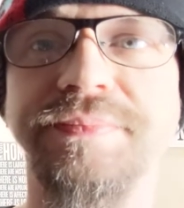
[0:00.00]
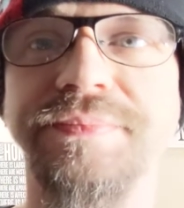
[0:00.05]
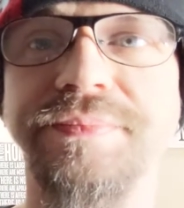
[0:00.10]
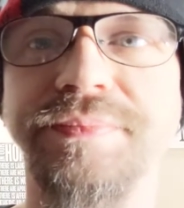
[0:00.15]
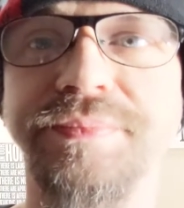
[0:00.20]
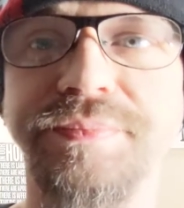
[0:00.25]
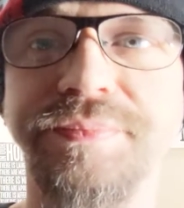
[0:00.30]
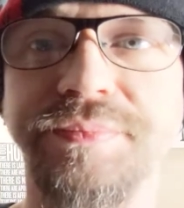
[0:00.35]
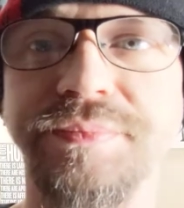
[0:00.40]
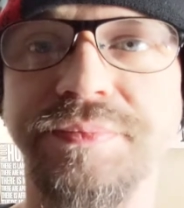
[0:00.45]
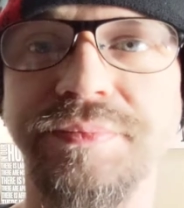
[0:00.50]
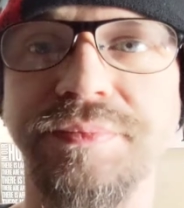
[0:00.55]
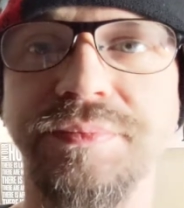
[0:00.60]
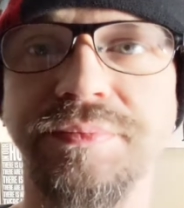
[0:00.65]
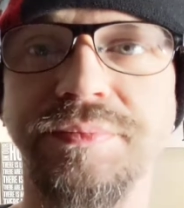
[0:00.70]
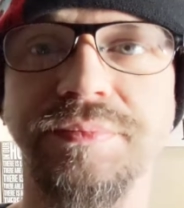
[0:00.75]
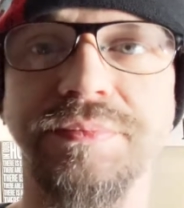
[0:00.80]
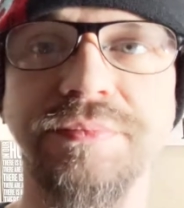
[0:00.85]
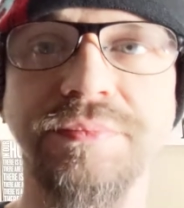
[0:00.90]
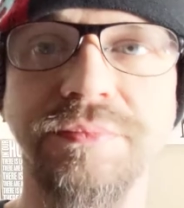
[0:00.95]

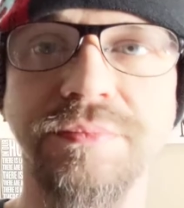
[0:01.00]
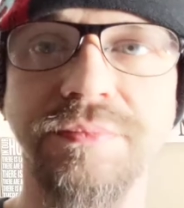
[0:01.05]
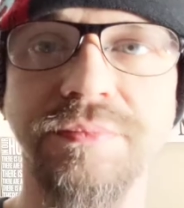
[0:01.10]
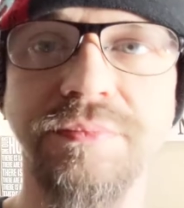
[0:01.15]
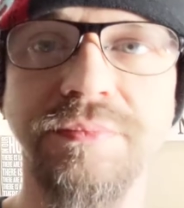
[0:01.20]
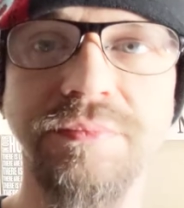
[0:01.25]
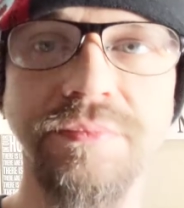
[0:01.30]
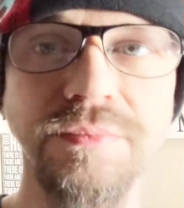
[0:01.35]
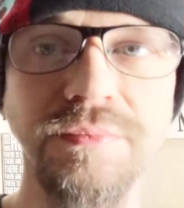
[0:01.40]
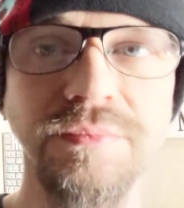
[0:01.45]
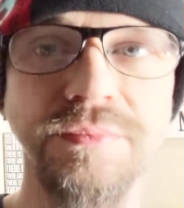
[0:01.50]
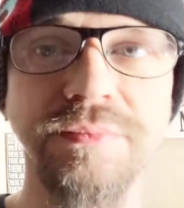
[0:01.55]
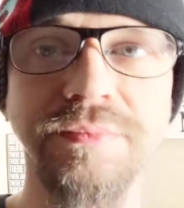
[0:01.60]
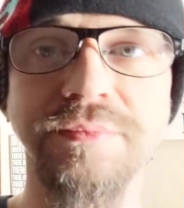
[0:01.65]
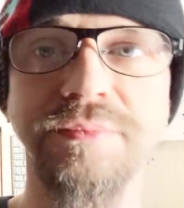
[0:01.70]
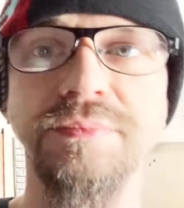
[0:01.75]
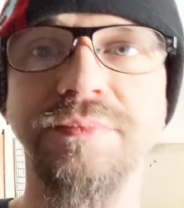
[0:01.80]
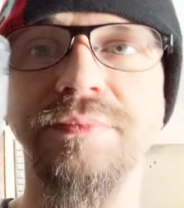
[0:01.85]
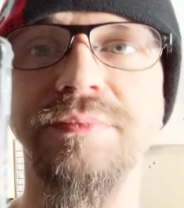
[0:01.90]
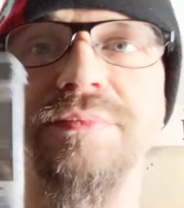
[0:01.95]

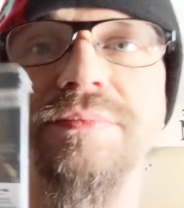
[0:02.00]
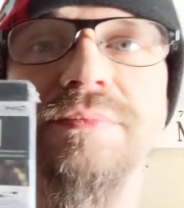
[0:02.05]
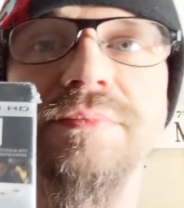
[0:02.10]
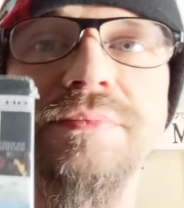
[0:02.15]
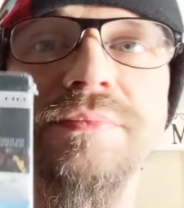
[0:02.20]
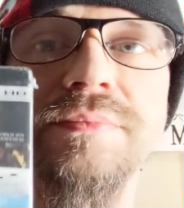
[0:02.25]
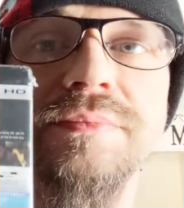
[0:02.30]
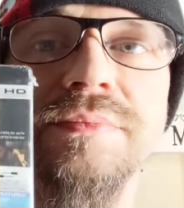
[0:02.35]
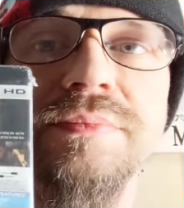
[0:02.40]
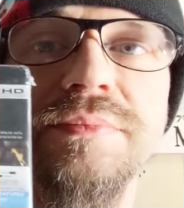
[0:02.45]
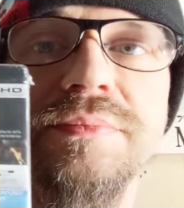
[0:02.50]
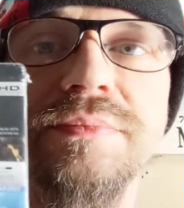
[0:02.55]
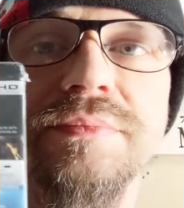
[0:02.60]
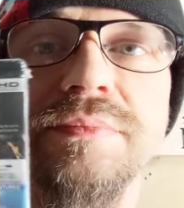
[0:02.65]
Nothing is said.